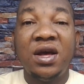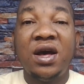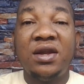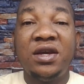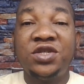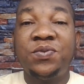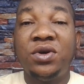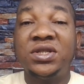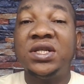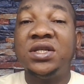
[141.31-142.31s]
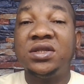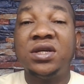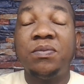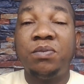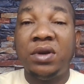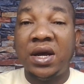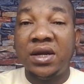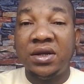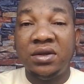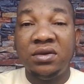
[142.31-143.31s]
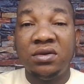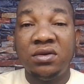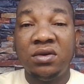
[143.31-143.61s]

And Xbox is still planning